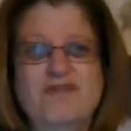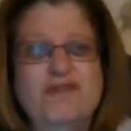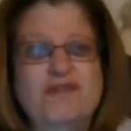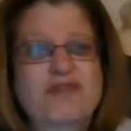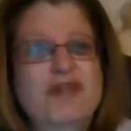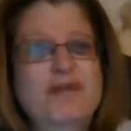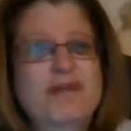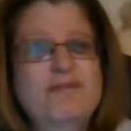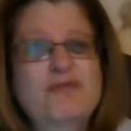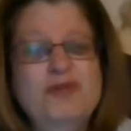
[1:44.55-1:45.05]

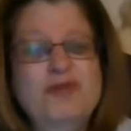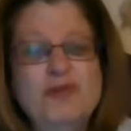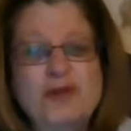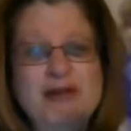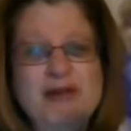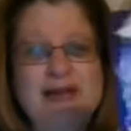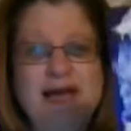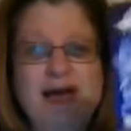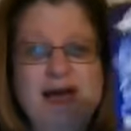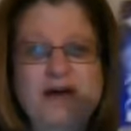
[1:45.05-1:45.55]
for them to
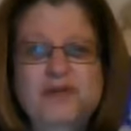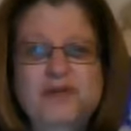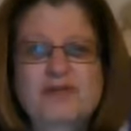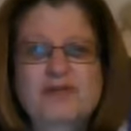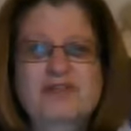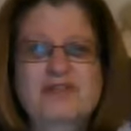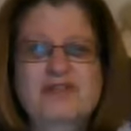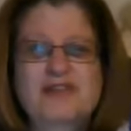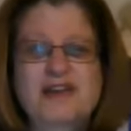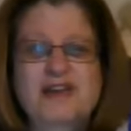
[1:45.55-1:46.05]
allow
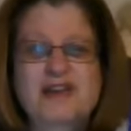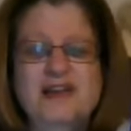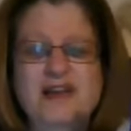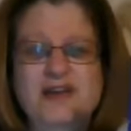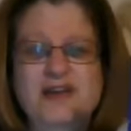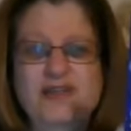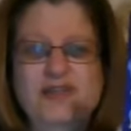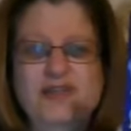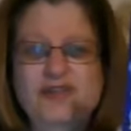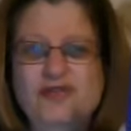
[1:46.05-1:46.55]
to see
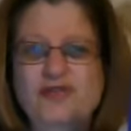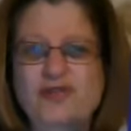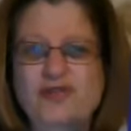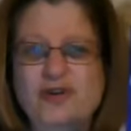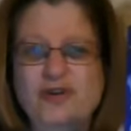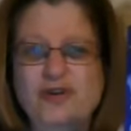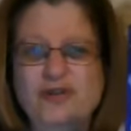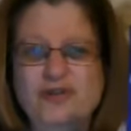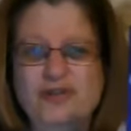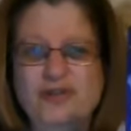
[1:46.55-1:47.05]
the
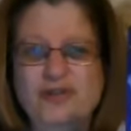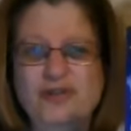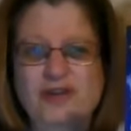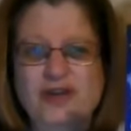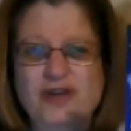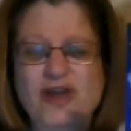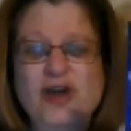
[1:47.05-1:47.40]
truth.